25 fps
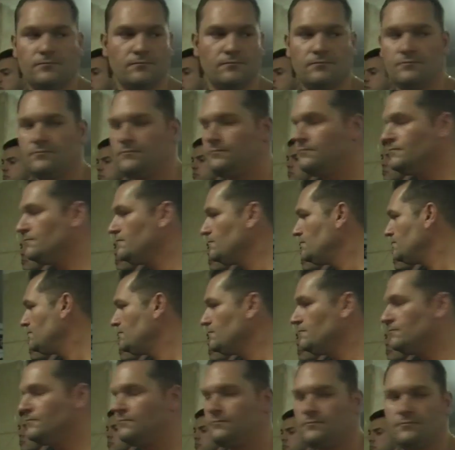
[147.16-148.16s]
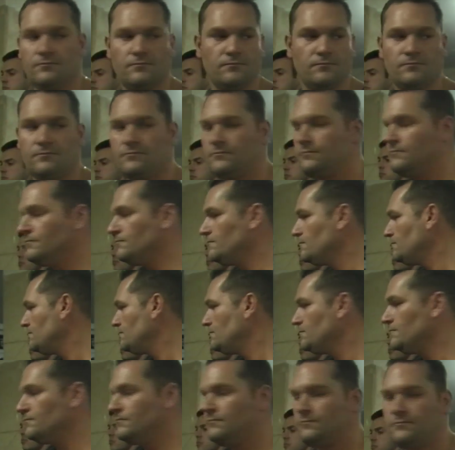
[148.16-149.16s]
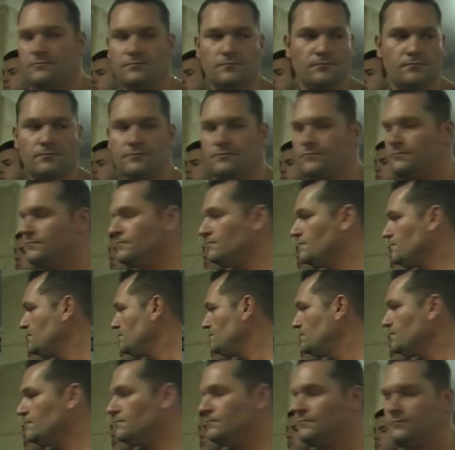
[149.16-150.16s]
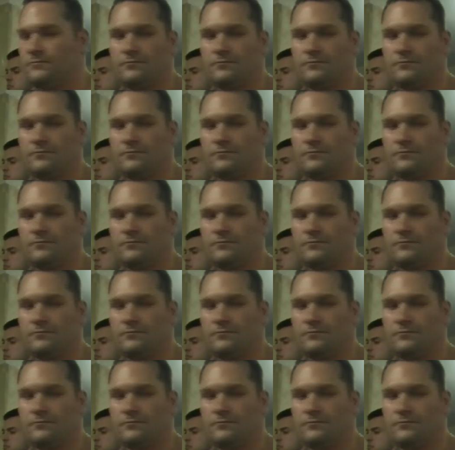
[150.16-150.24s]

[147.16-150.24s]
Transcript: they should do a very thorough head count, and they'll